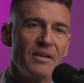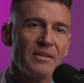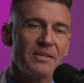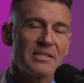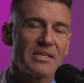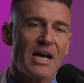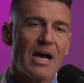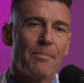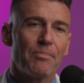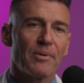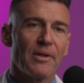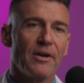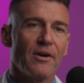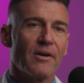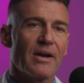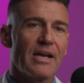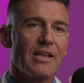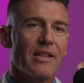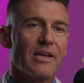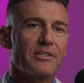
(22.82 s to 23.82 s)
The top
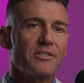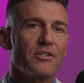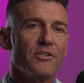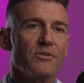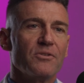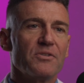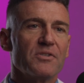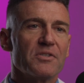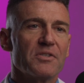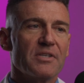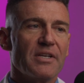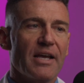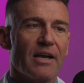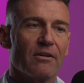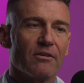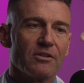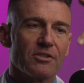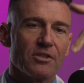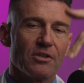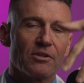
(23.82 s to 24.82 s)
layer, I like to use this
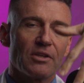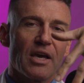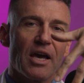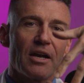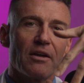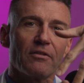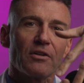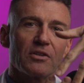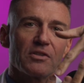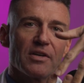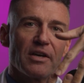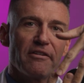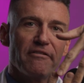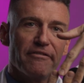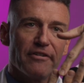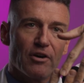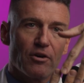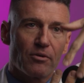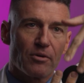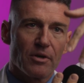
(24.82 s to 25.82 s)
analogy, it kind of looks like
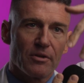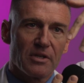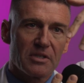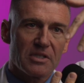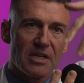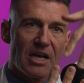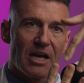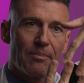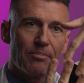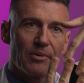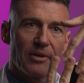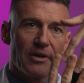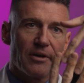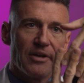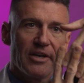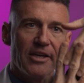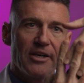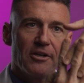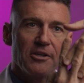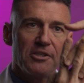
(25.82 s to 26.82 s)
Velcro. The top
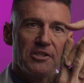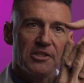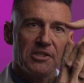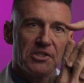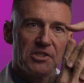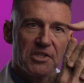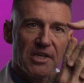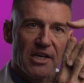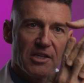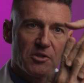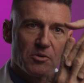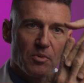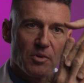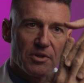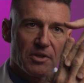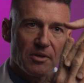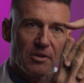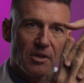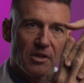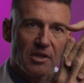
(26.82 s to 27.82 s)
layer interdigitates
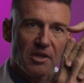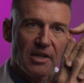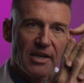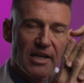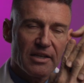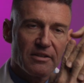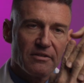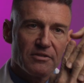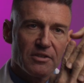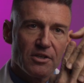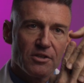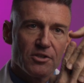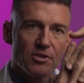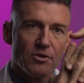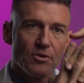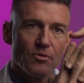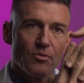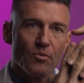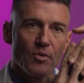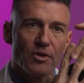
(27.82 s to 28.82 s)
with the connective
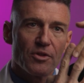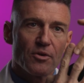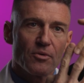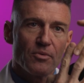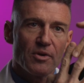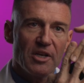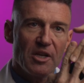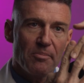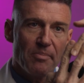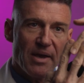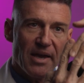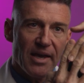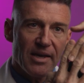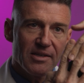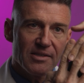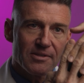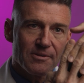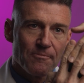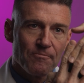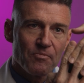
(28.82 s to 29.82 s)
tissue with the reedy
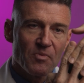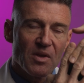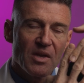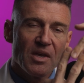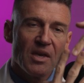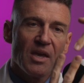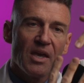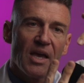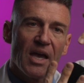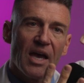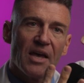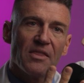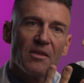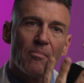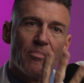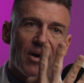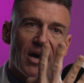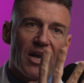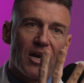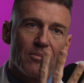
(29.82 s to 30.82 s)
pegs, and the
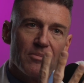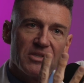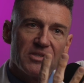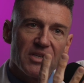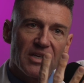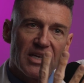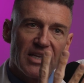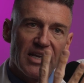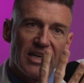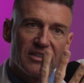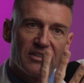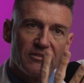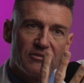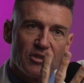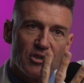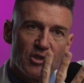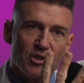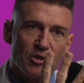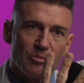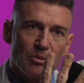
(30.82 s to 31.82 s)
bottom is the connective
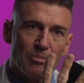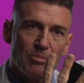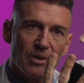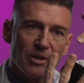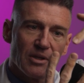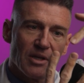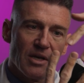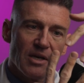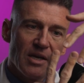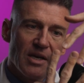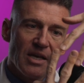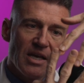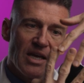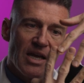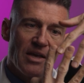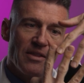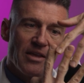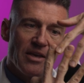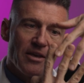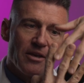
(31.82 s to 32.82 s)
tissue papilla.
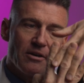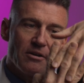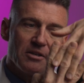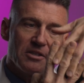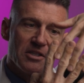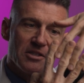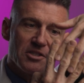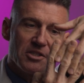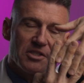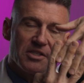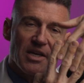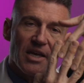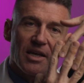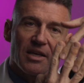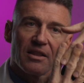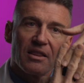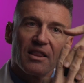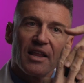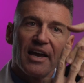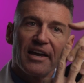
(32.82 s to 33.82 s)
And they
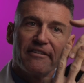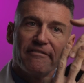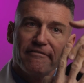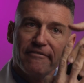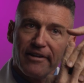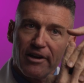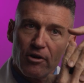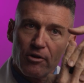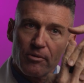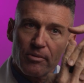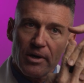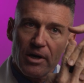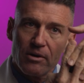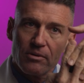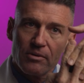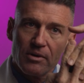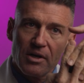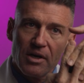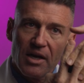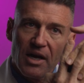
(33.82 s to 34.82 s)
interdigitate like Velcro.
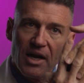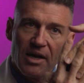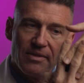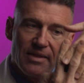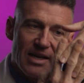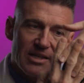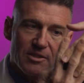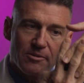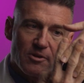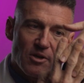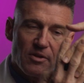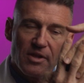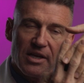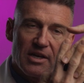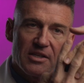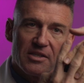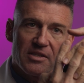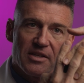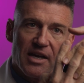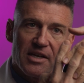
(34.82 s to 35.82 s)
And that's so that
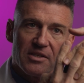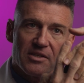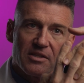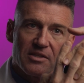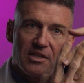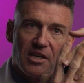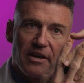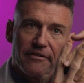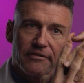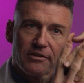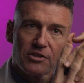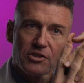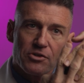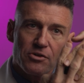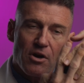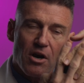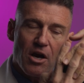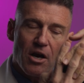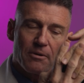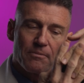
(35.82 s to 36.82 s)
it's nice and tough and
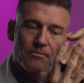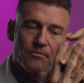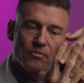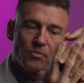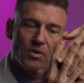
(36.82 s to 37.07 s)
strong.